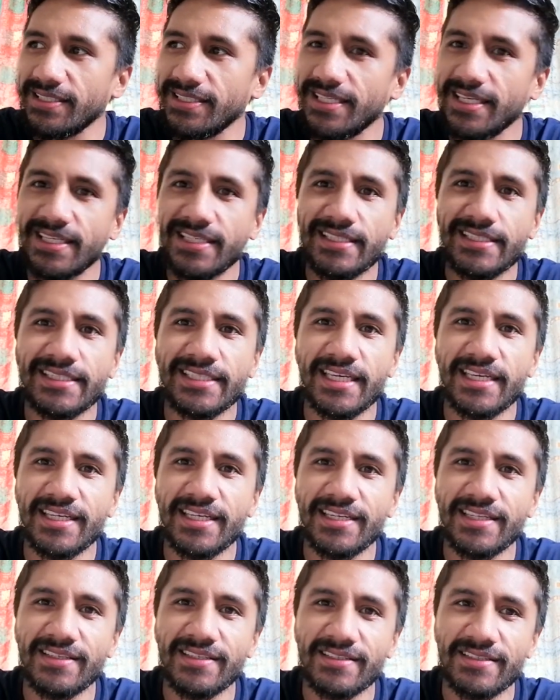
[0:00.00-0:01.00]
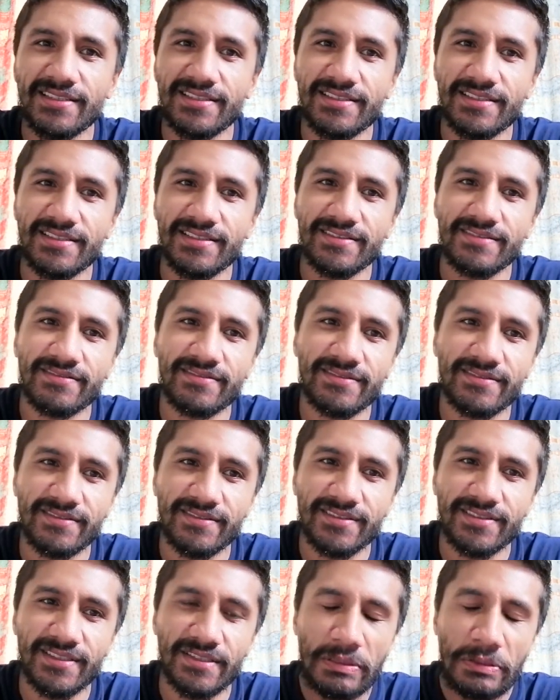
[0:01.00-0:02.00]
10 seconds,
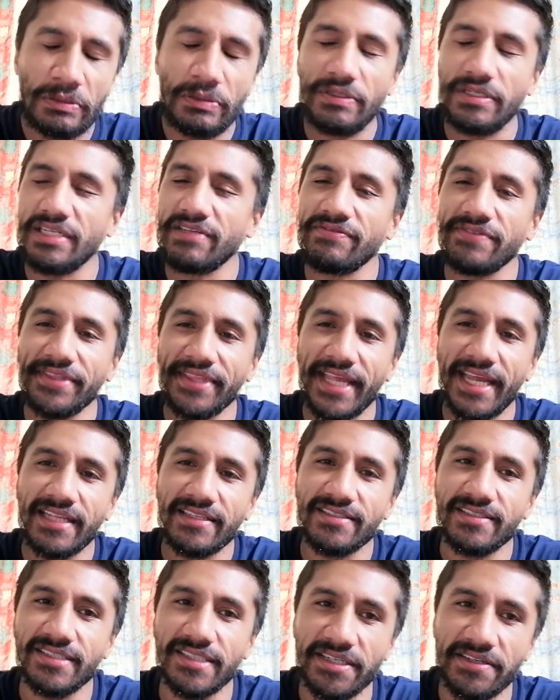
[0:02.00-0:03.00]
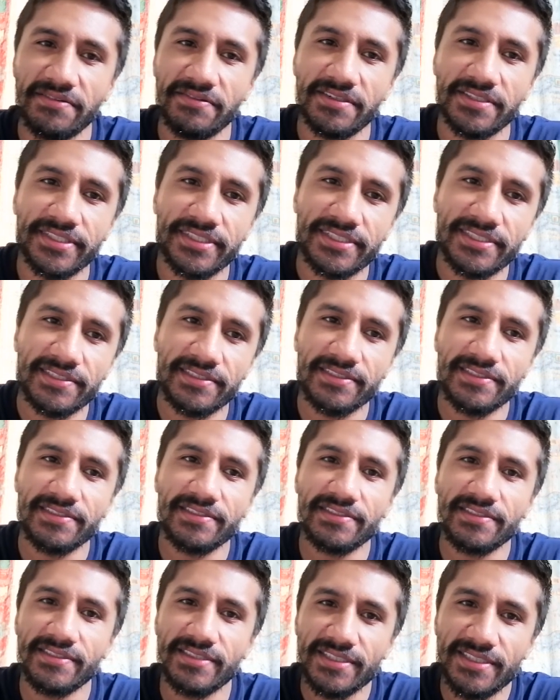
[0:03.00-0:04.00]
or even that's generous.
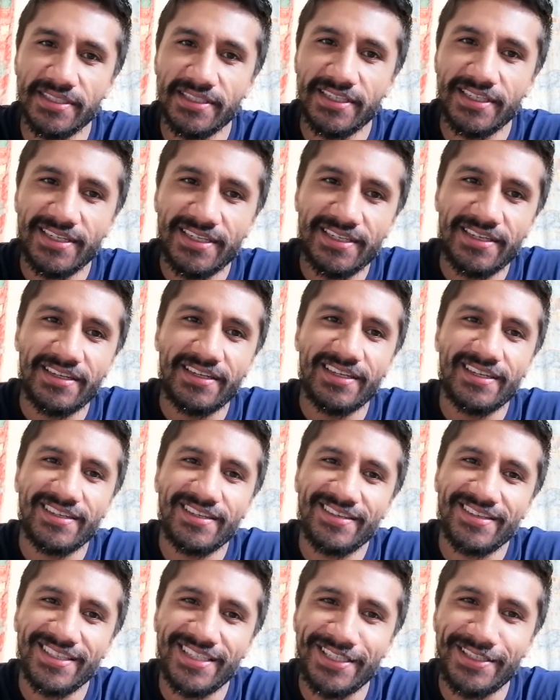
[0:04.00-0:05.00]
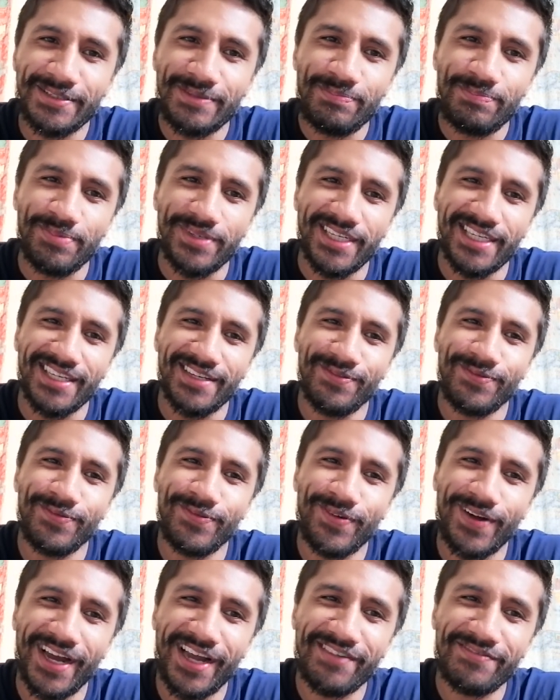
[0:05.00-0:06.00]
Could be
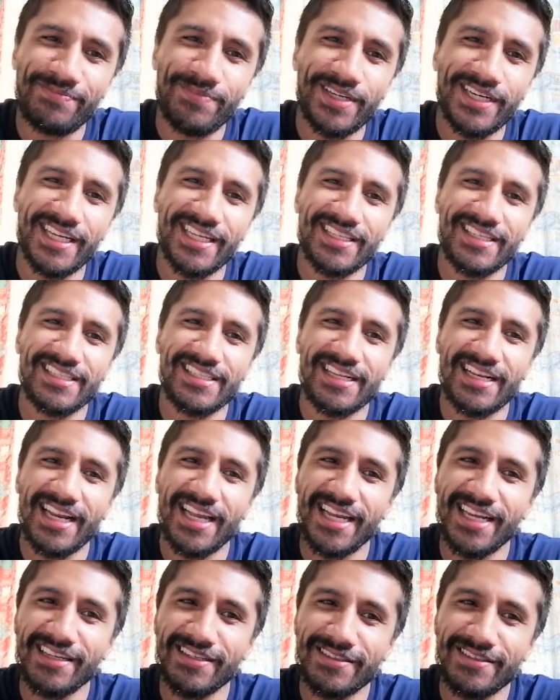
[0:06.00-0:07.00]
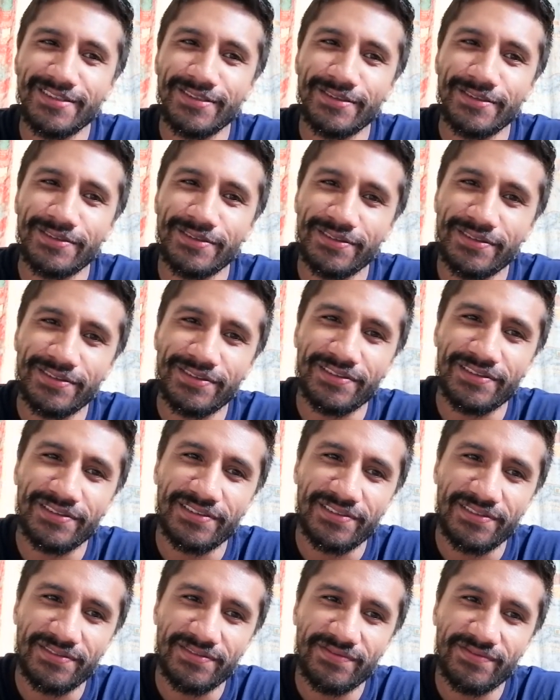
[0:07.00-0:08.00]
5 minutes late
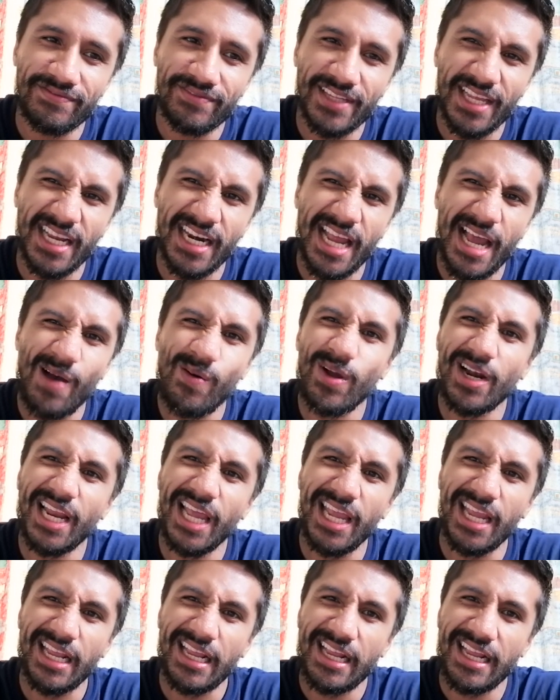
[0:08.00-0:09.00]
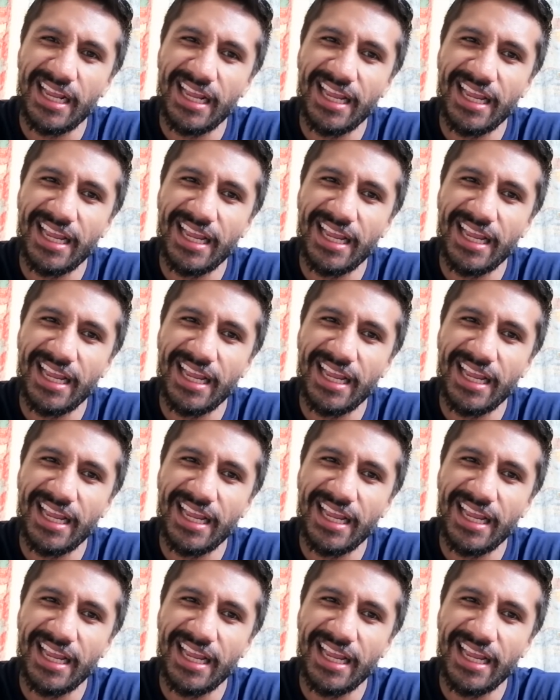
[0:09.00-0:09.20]
to an hour late.